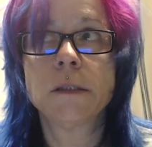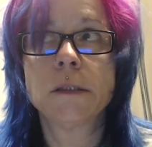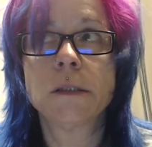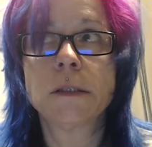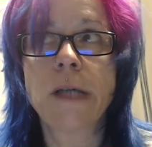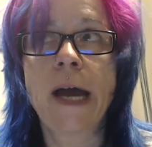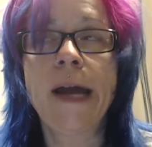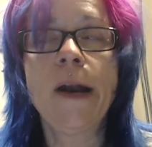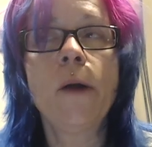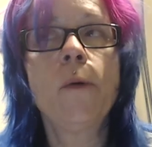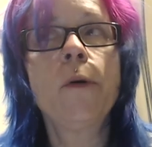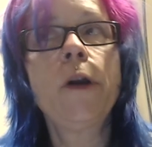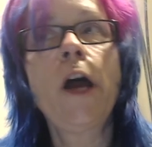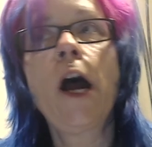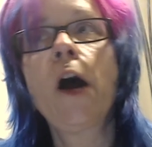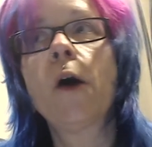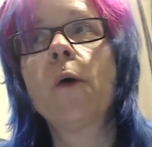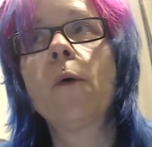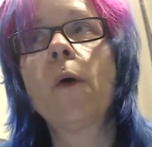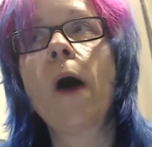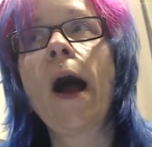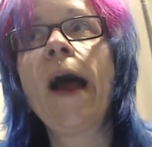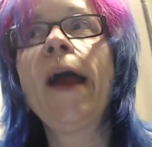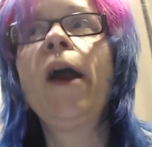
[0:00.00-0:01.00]
I don't know.
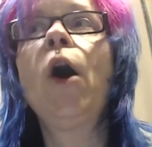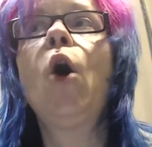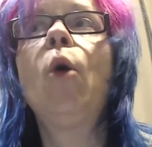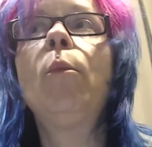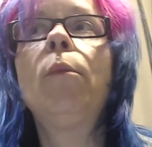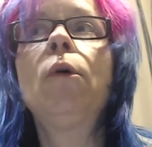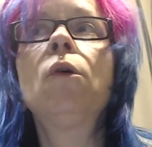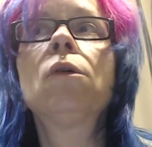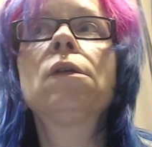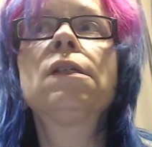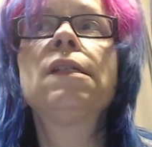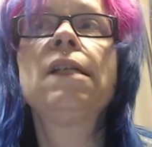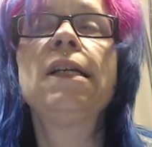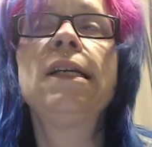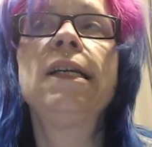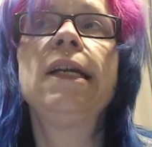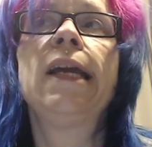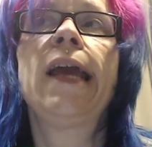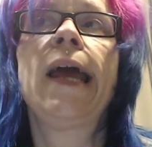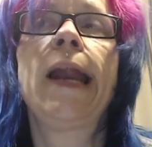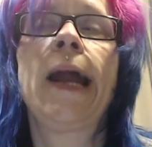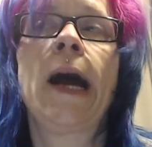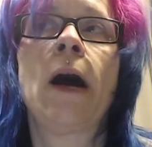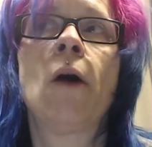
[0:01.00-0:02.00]
I almost didn't
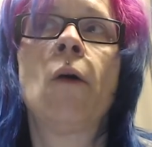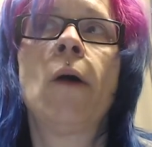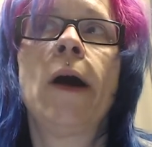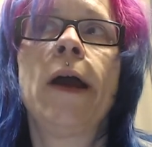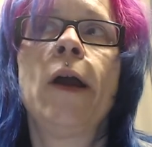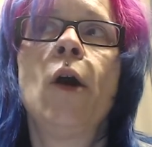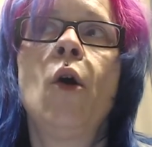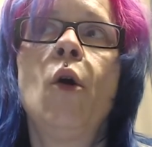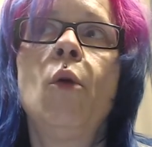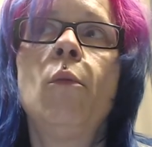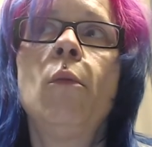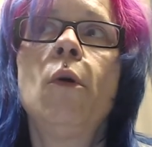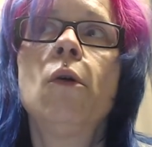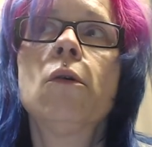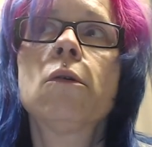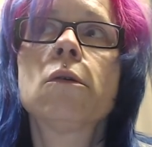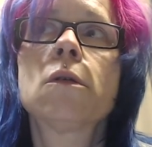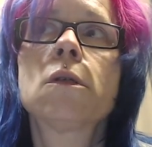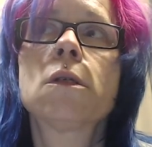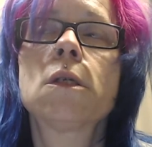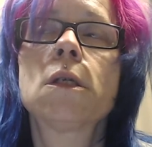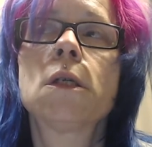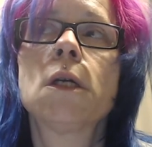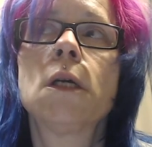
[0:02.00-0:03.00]
get out. I
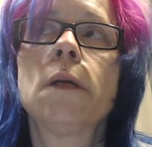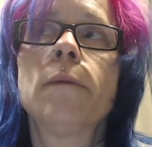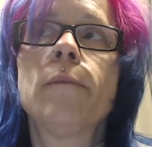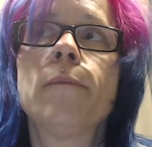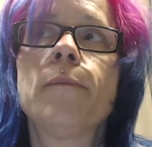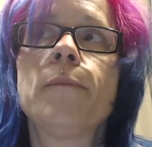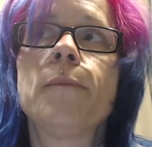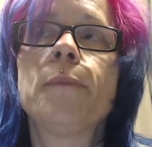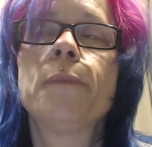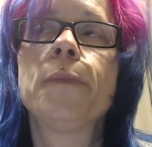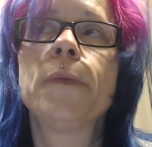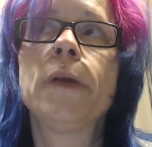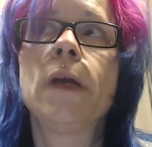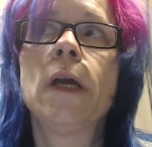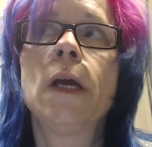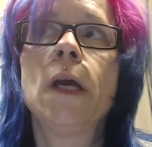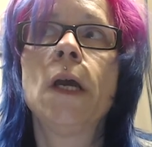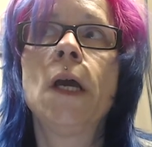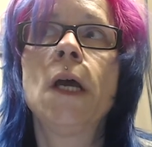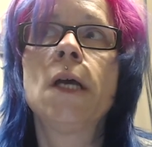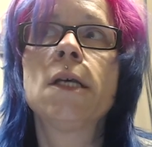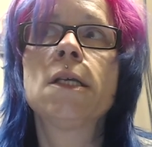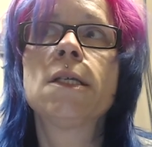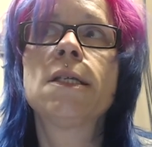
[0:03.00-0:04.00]
almost
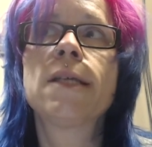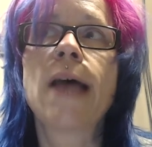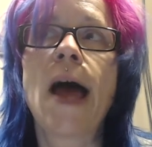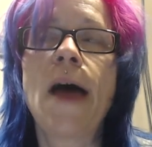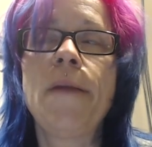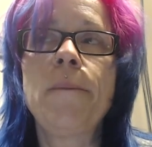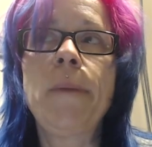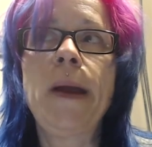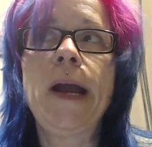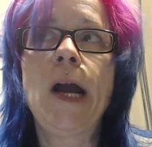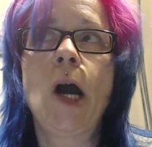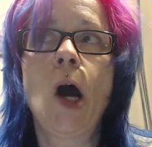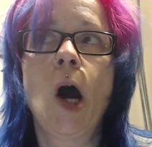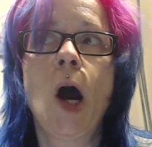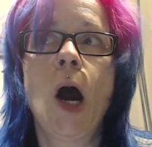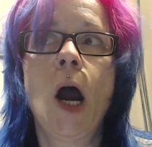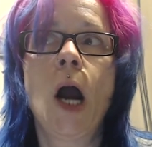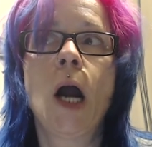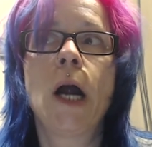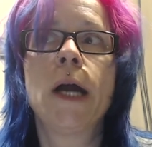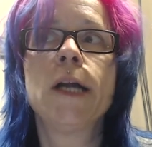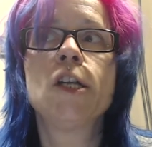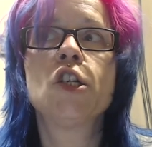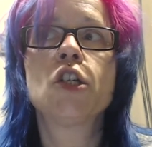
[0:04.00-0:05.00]
sat in my
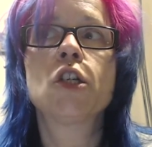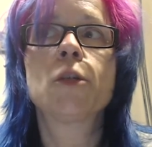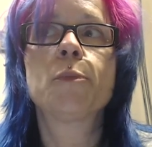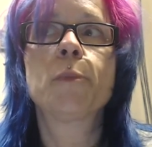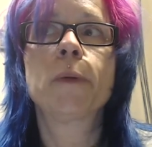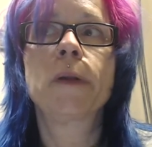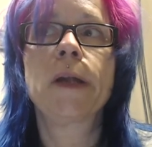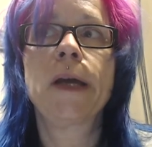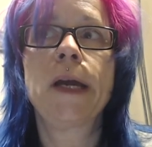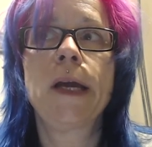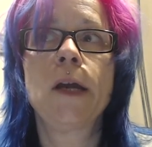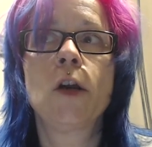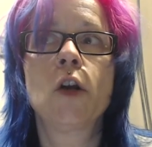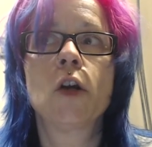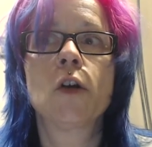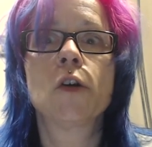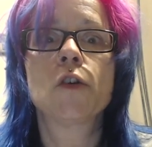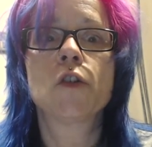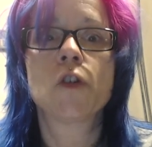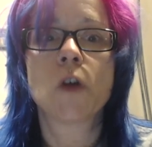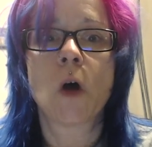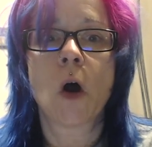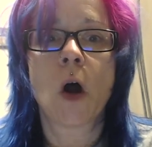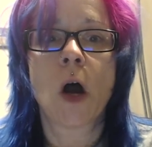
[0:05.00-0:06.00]
car and just played her
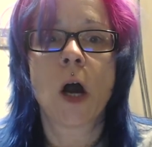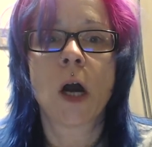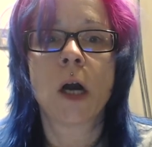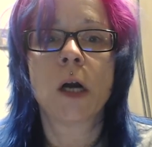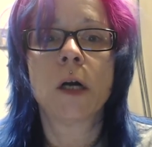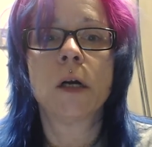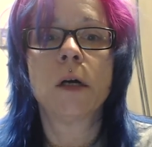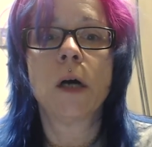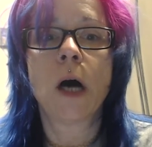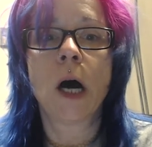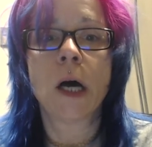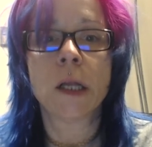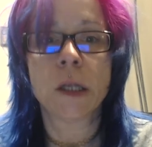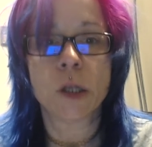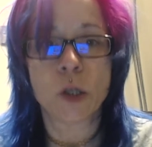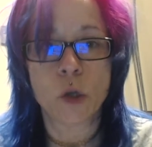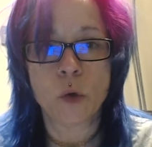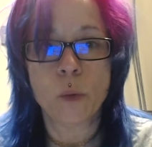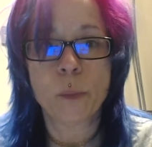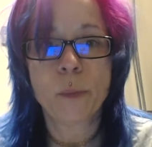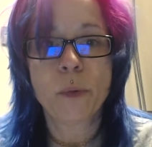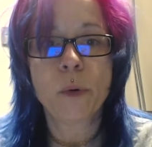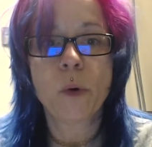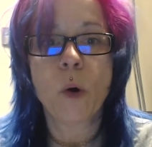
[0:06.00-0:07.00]
song on
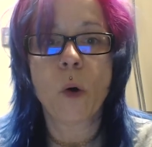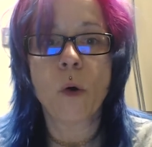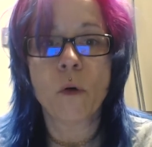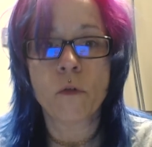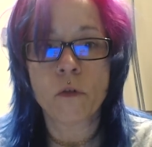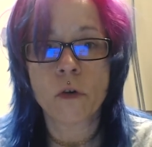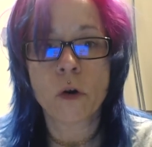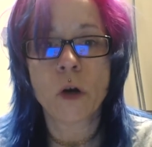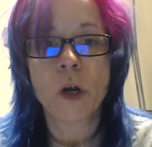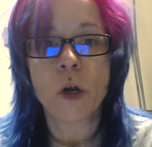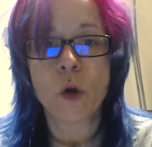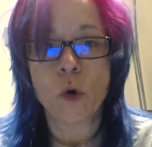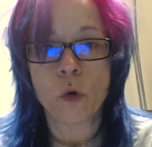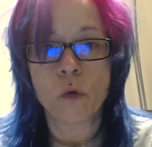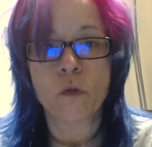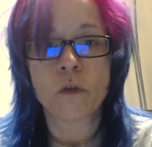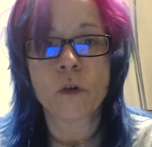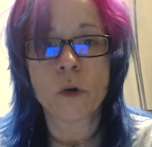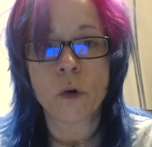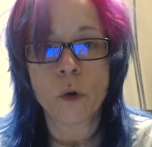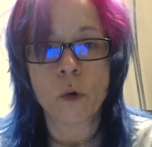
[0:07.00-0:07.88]
loop over and over and